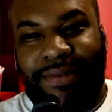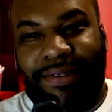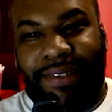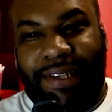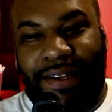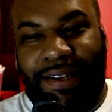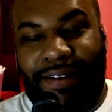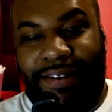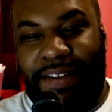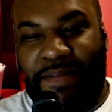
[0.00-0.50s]

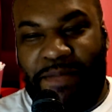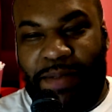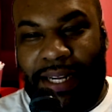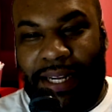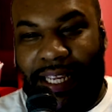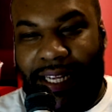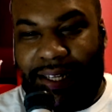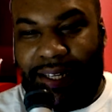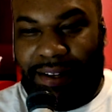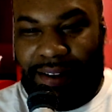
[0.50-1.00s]
Oh, they've been
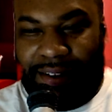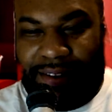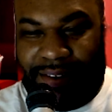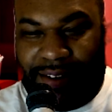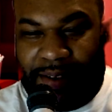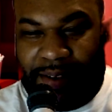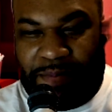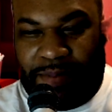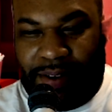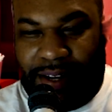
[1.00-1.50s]
eaten.
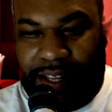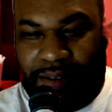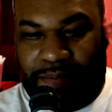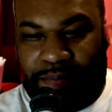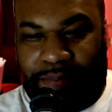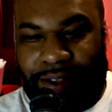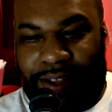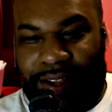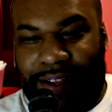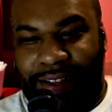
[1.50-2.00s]
They've been eaten
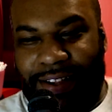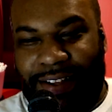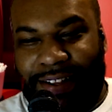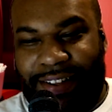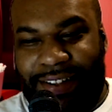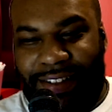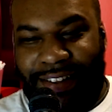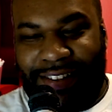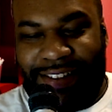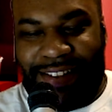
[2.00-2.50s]
by
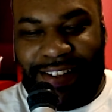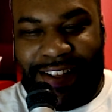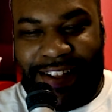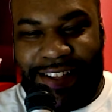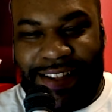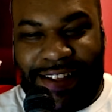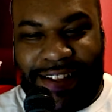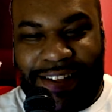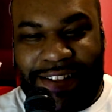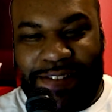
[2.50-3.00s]

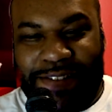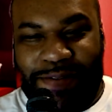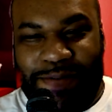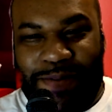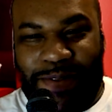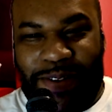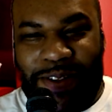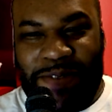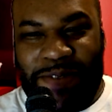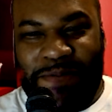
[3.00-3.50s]

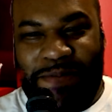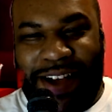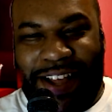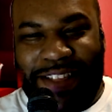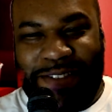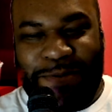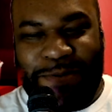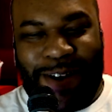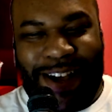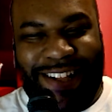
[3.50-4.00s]
by
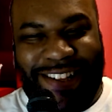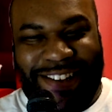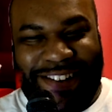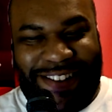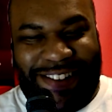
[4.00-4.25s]
the well.